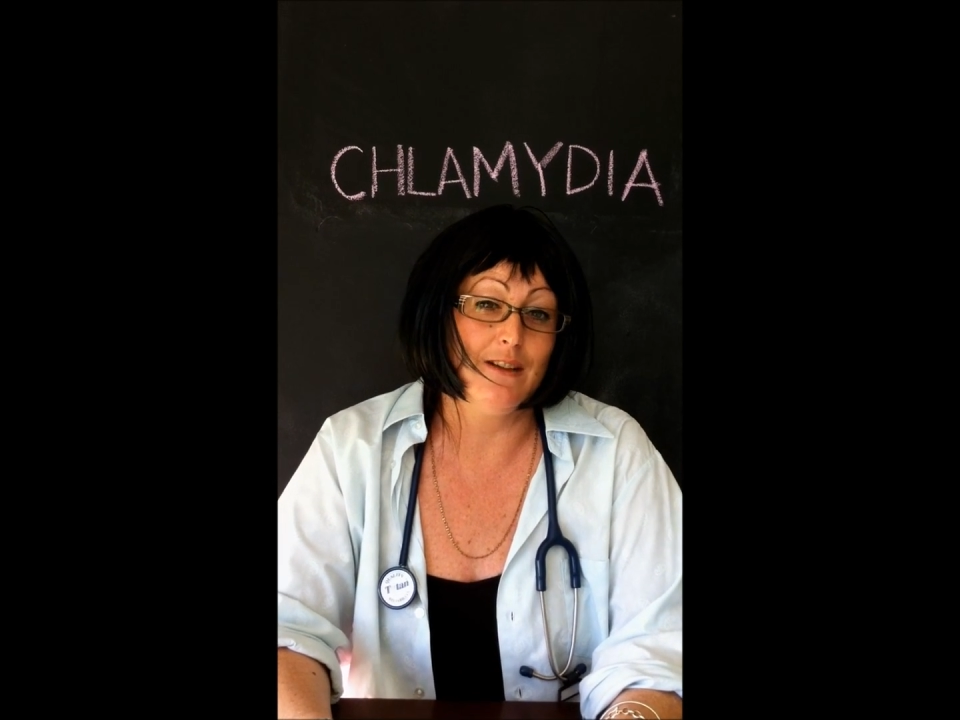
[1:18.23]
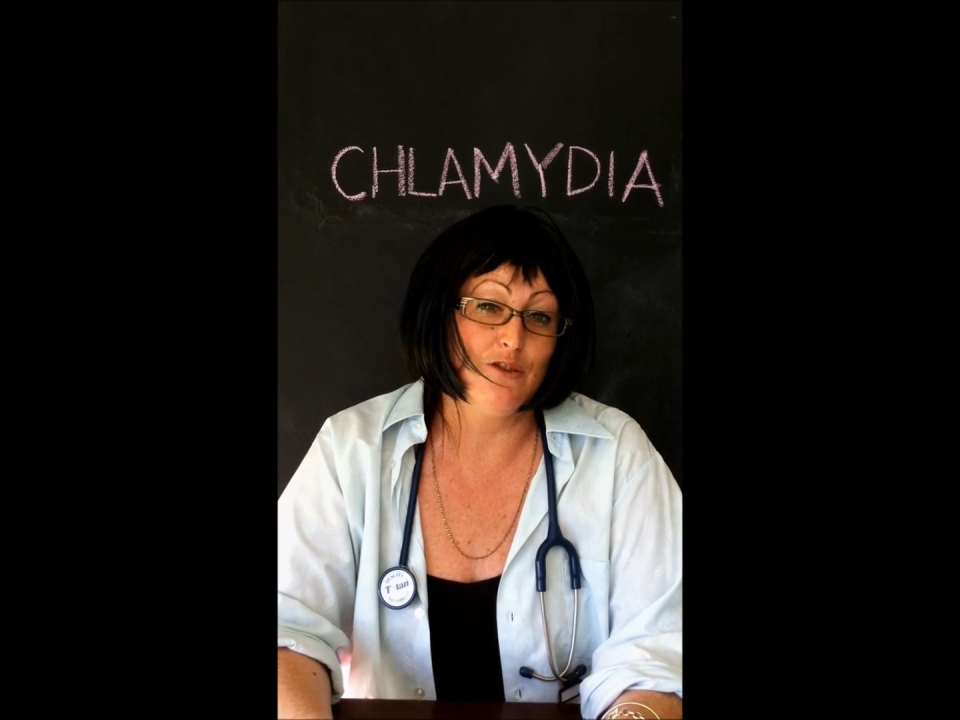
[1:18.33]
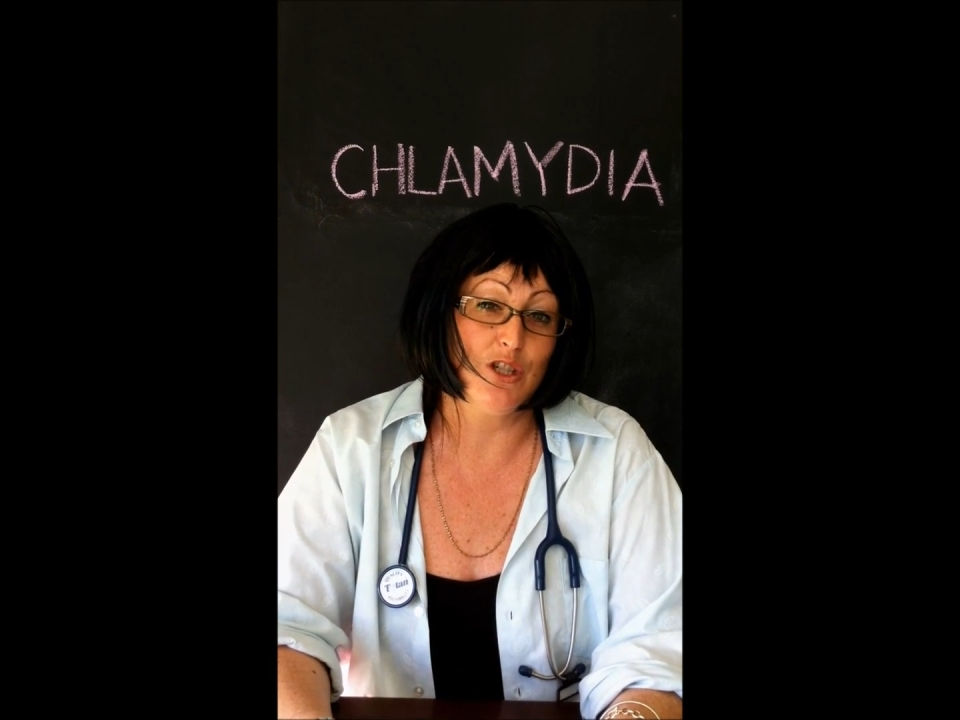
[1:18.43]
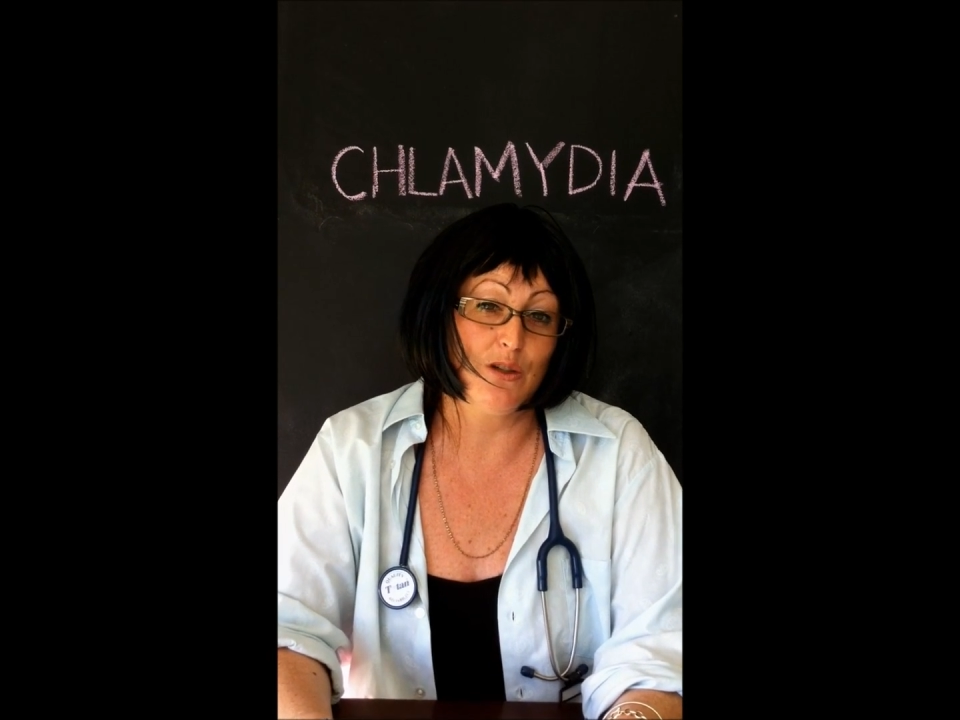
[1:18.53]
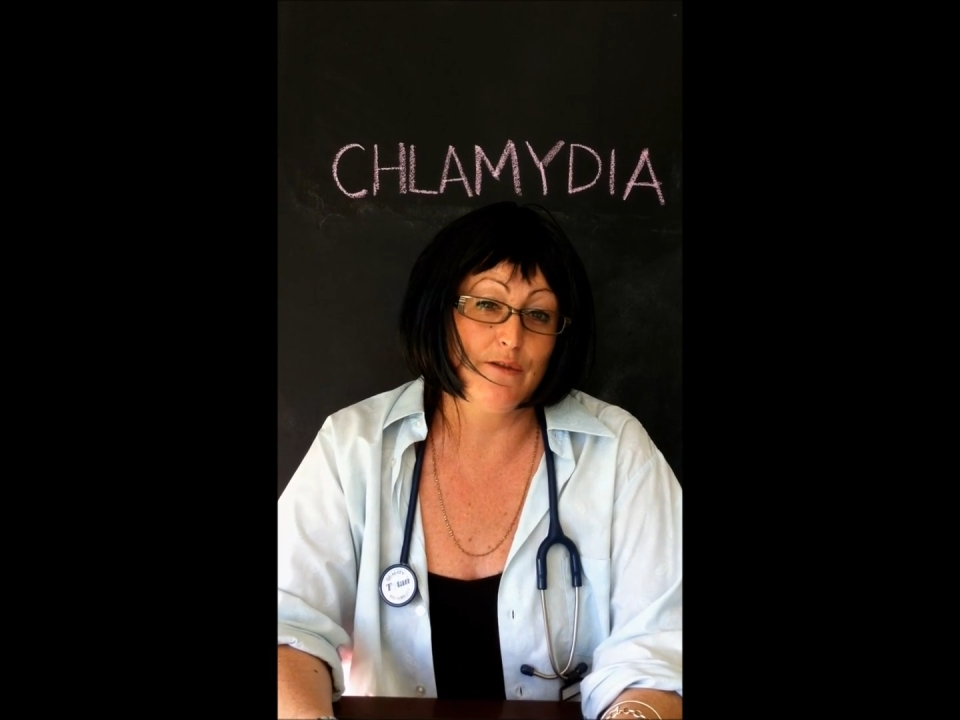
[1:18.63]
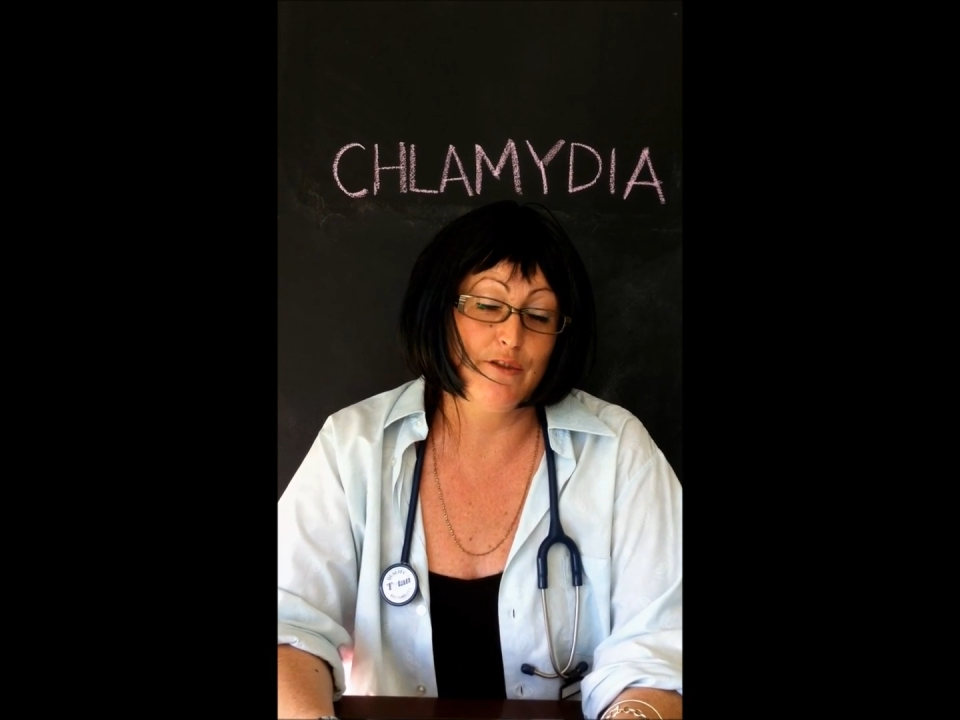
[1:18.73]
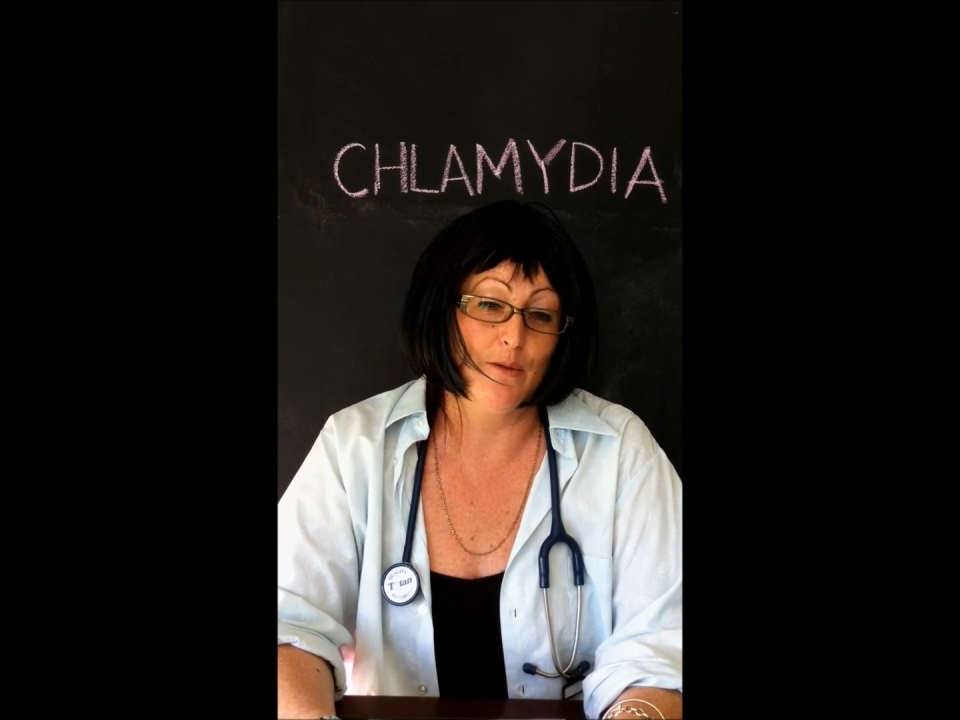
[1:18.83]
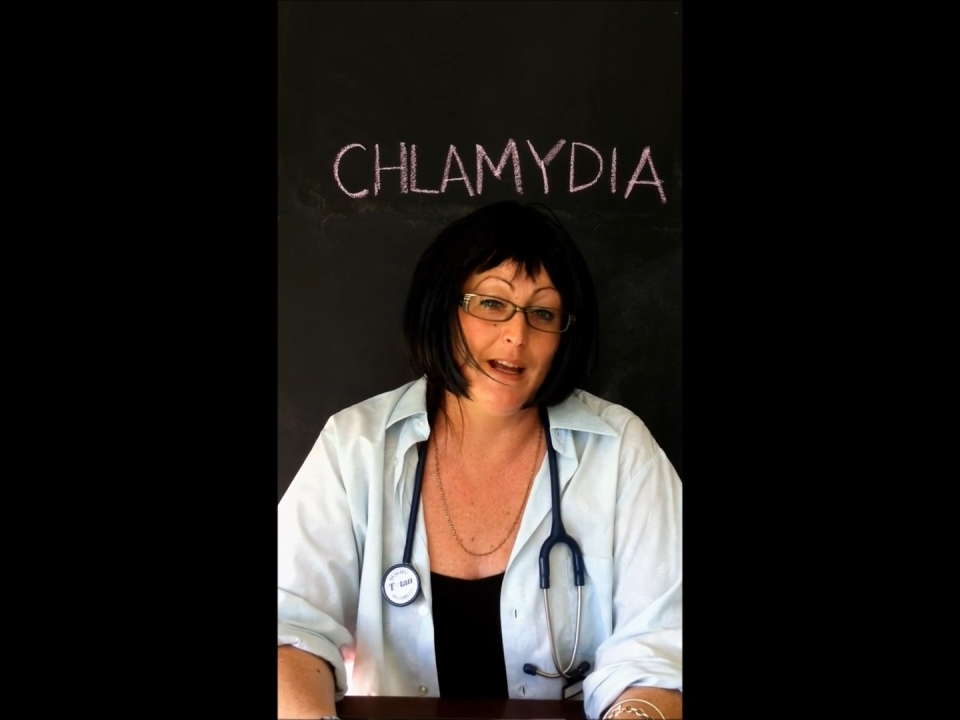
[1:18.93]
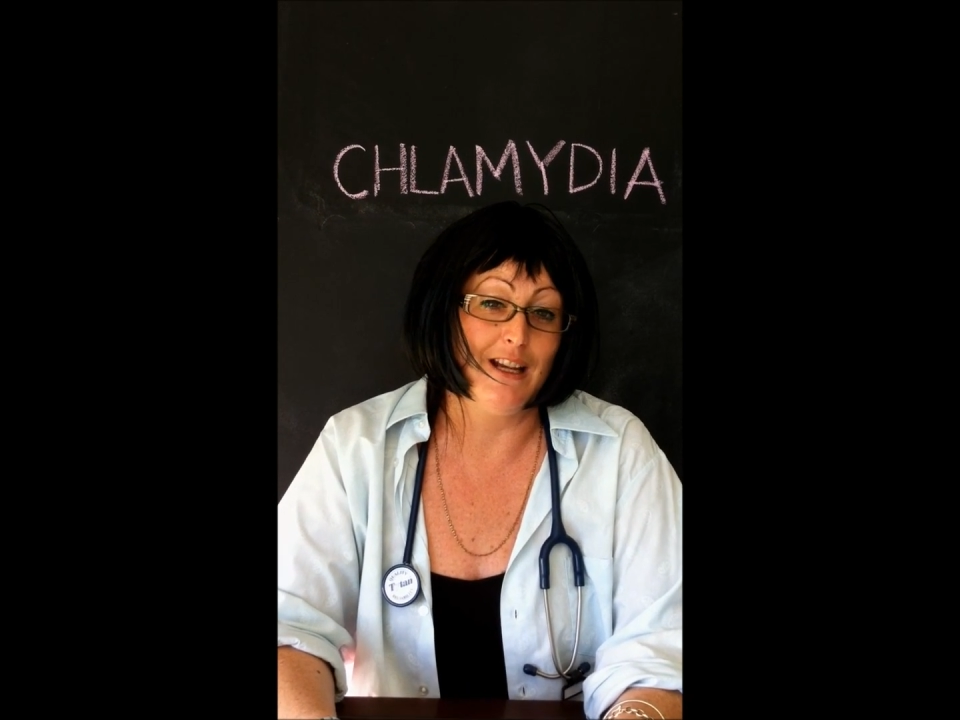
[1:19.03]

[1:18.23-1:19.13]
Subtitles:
even do it from